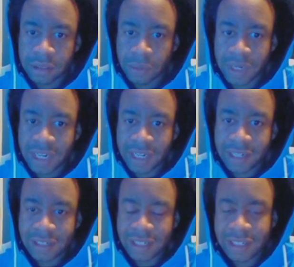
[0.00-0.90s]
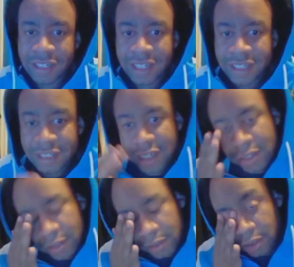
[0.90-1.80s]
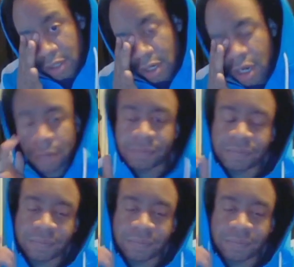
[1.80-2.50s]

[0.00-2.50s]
went ahead and did the details. I